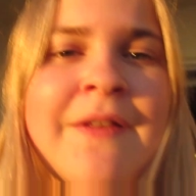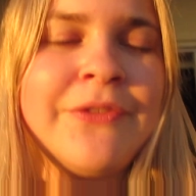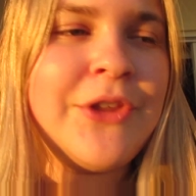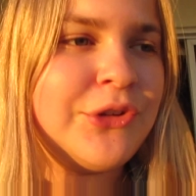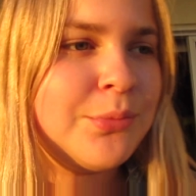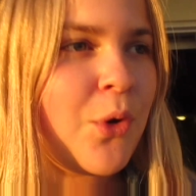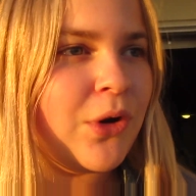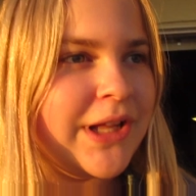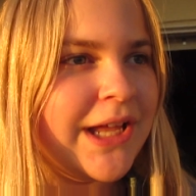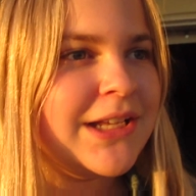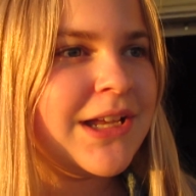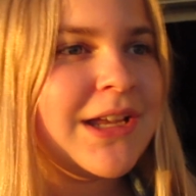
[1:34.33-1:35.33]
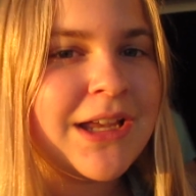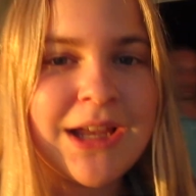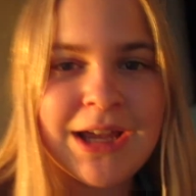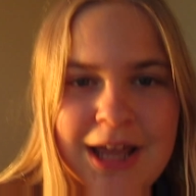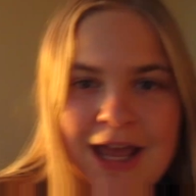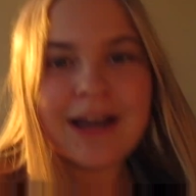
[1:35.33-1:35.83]
this morning,
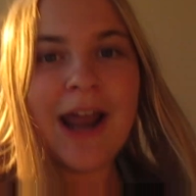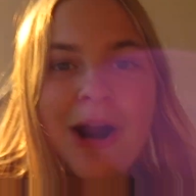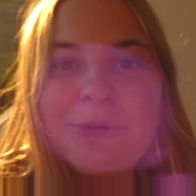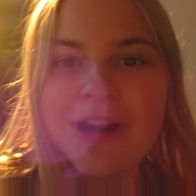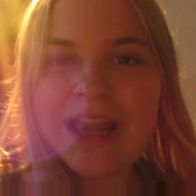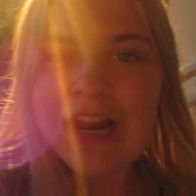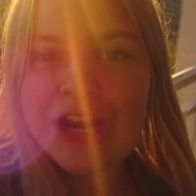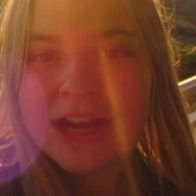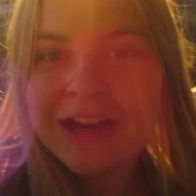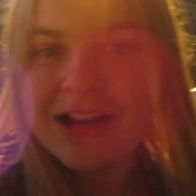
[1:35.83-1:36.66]
and now we're here.